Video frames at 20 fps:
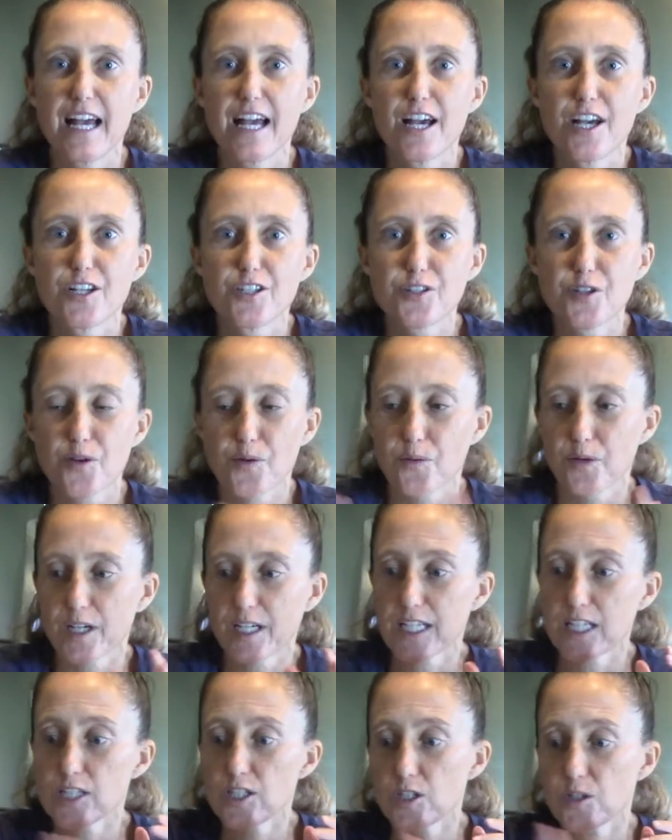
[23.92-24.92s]
So we're
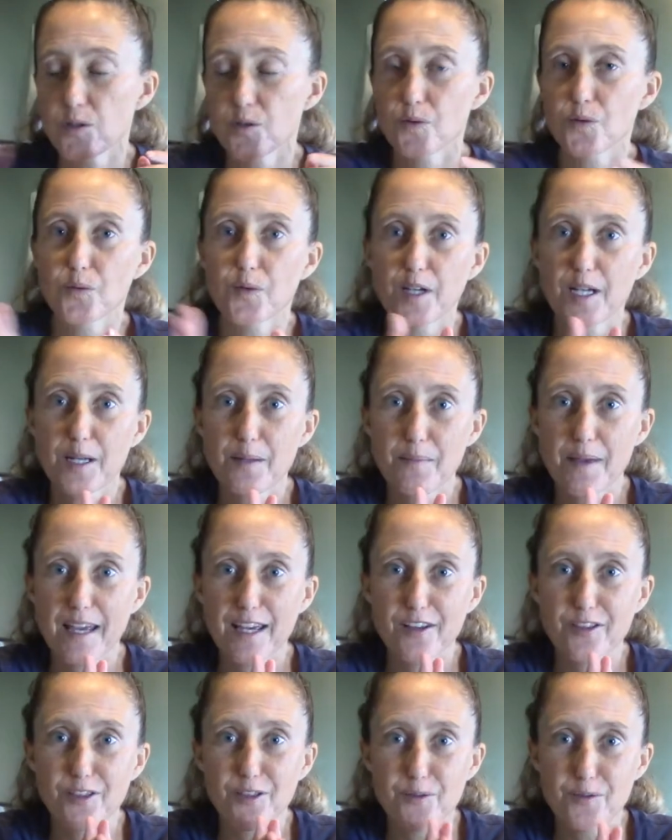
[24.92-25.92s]
gonna
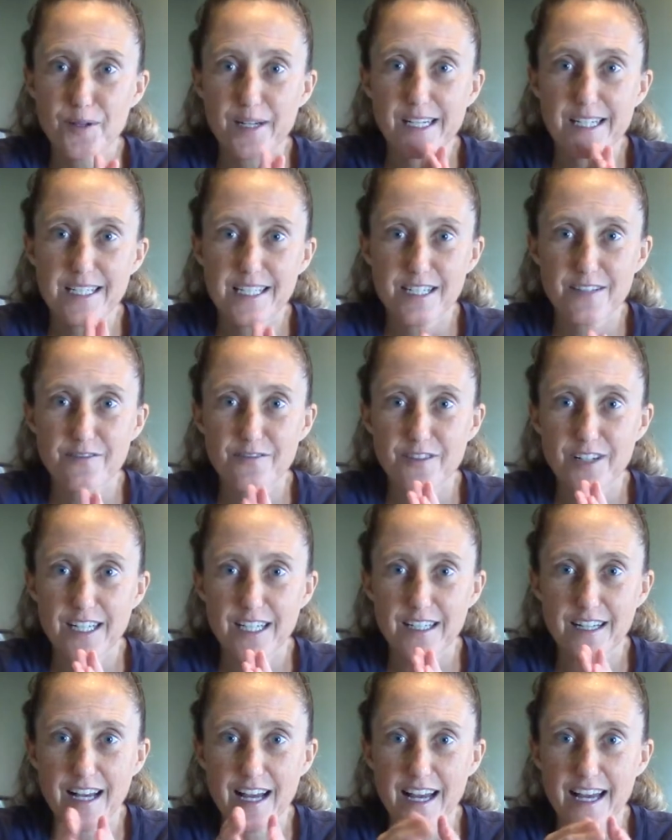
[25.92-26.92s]
make 3
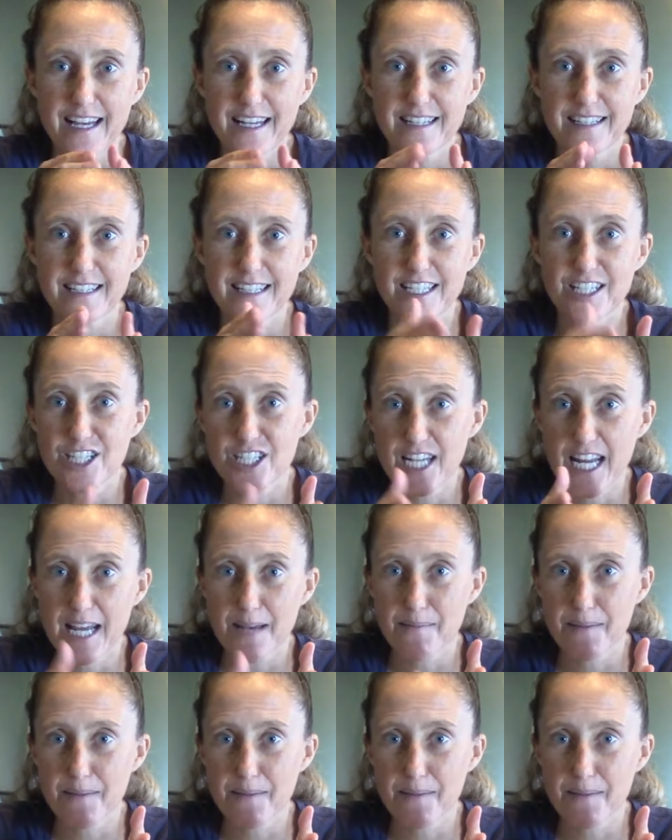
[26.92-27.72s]
different kinds each day,